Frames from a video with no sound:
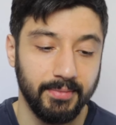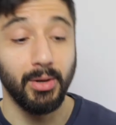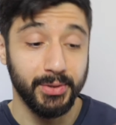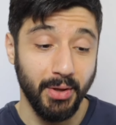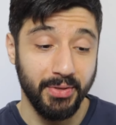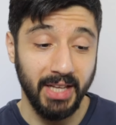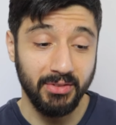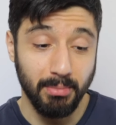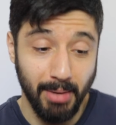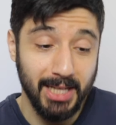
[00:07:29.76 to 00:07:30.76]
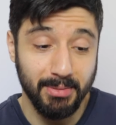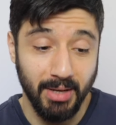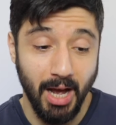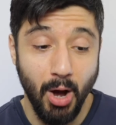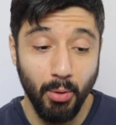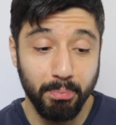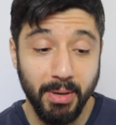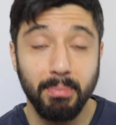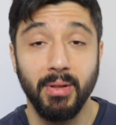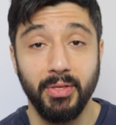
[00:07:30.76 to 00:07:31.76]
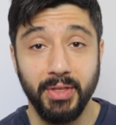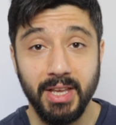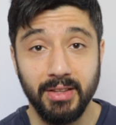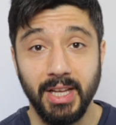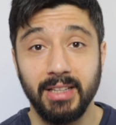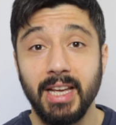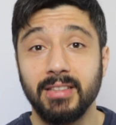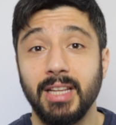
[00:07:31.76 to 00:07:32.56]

Also, that reminds me how people think that